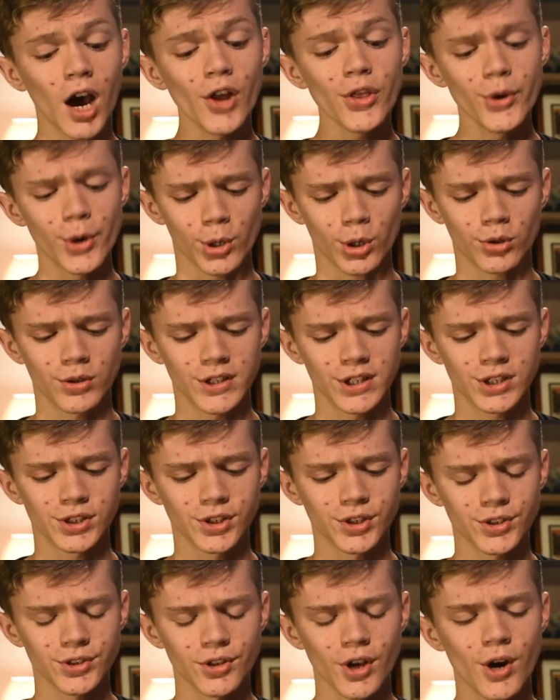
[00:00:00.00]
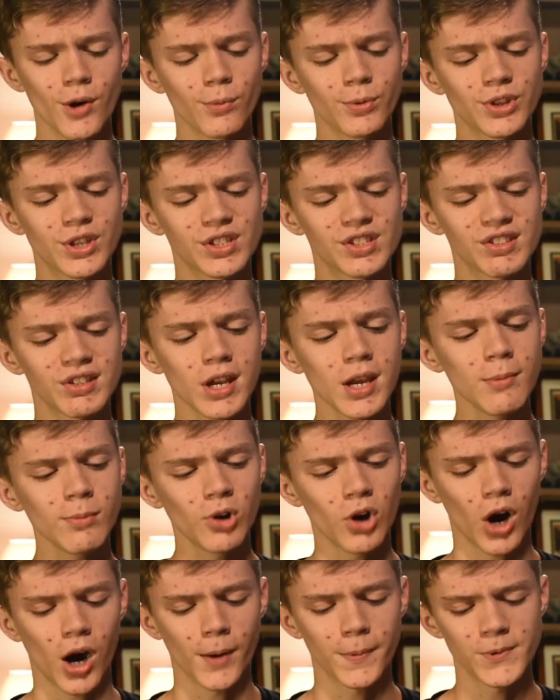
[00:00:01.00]
other creatures with the same
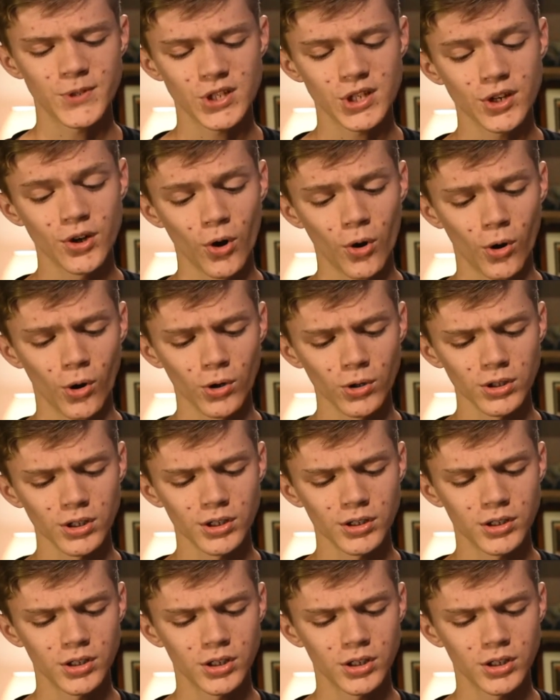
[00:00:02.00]
or opposite goal.